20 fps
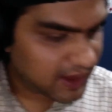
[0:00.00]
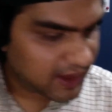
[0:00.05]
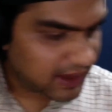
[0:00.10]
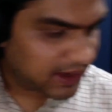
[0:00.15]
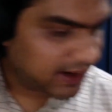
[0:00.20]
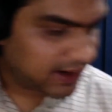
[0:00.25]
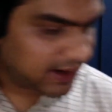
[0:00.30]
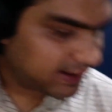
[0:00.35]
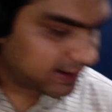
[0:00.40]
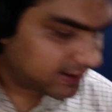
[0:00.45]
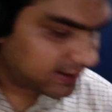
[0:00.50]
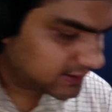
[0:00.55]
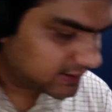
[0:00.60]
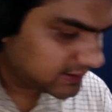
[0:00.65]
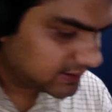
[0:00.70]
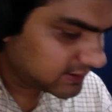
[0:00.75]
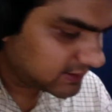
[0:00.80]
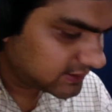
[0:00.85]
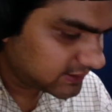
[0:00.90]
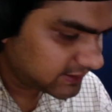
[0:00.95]
and
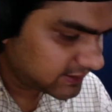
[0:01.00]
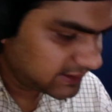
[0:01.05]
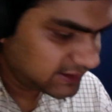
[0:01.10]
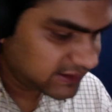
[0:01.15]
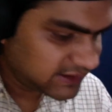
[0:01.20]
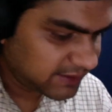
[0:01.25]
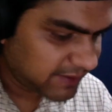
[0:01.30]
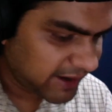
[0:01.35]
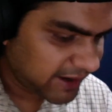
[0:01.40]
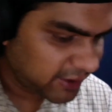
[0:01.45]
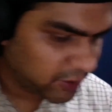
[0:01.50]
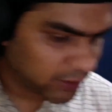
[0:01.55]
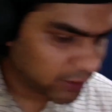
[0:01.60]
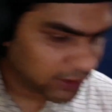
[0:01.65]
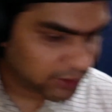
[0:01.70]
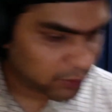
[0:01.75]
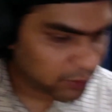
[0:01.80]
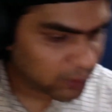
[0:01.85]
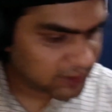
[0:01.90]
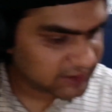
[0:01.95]
these are
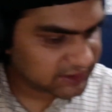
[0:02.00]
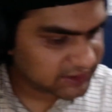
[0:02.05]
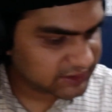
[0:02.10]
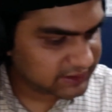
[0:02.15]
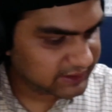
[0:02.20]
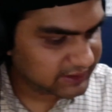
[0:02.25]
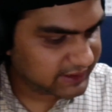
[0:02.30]
microcontrollers.